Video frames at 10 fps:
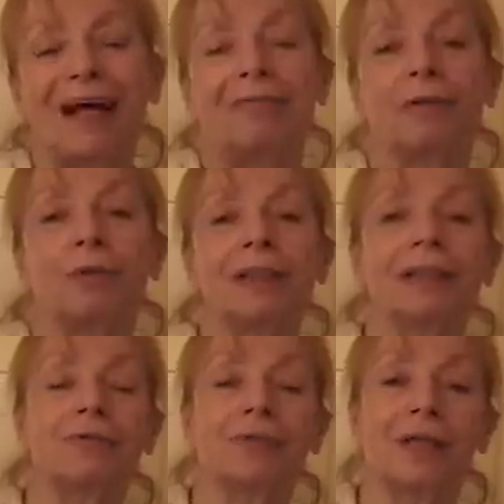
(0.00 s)
Have a
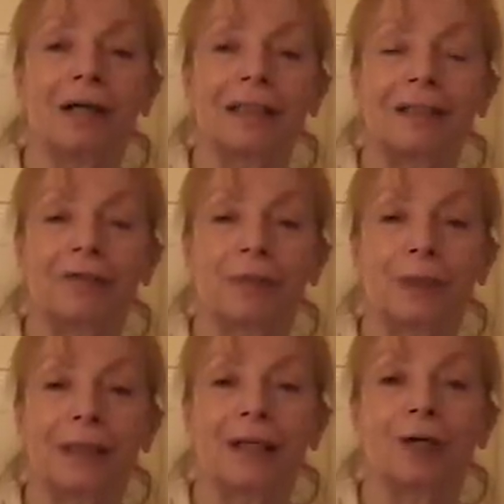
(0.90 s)
wonderful night,
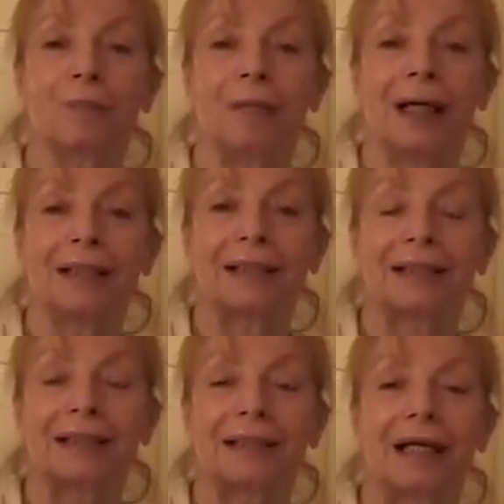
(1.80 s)
everybody. God
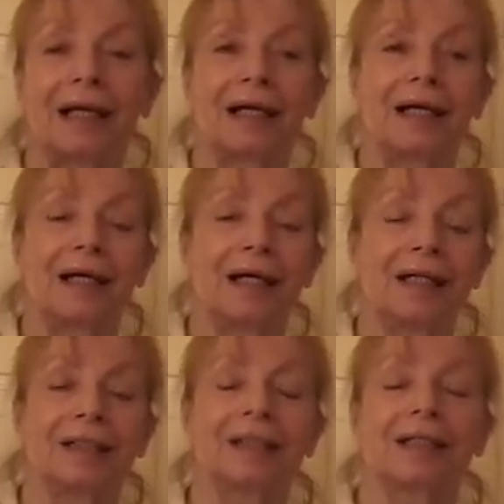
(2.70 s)
bless.
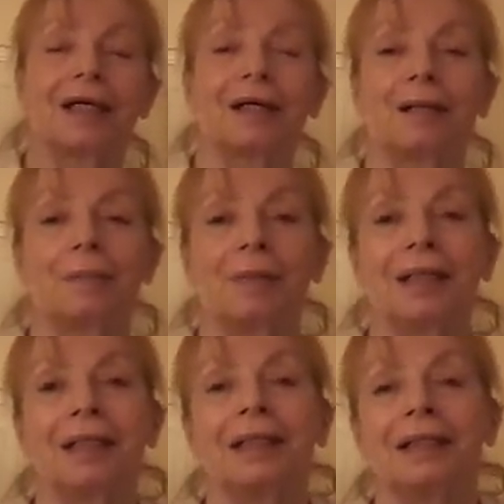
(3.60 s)
And
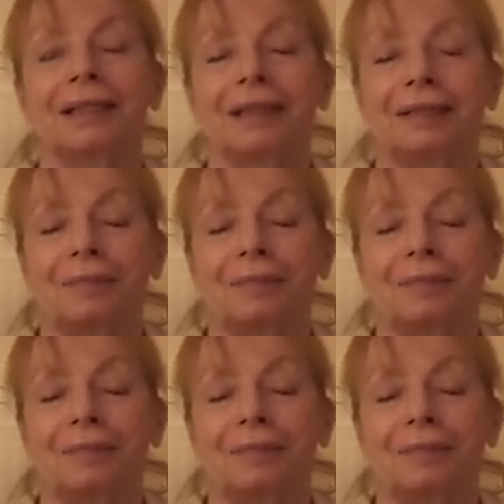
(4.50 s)
please